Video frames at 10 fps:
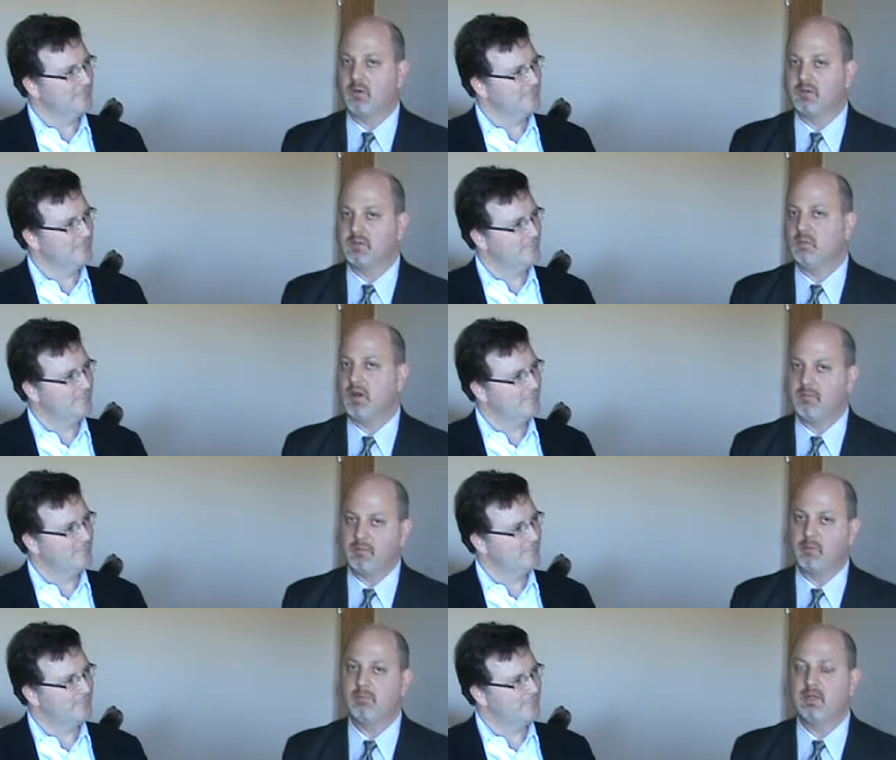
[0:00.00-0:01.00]
Speaker 1: works and why
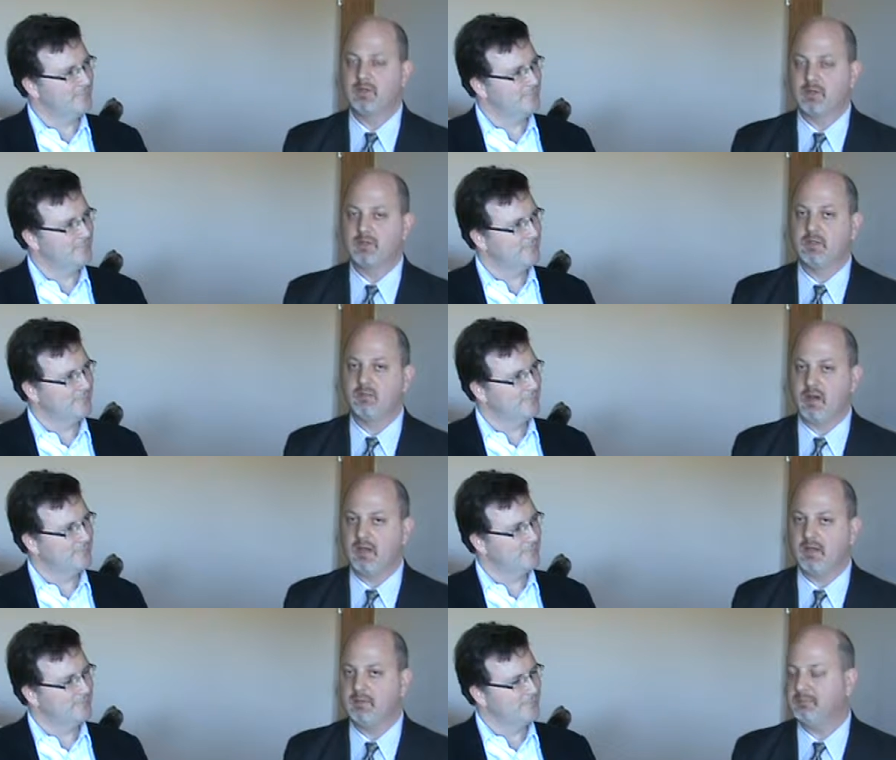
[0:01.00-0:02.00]
people would be interested in
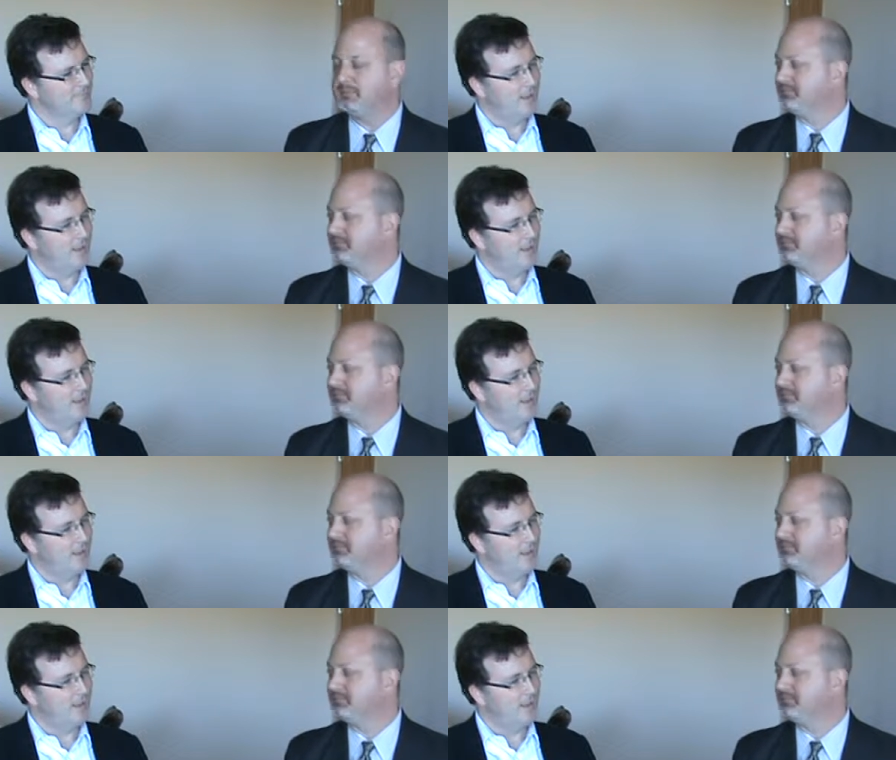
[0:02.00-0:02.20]
buying it?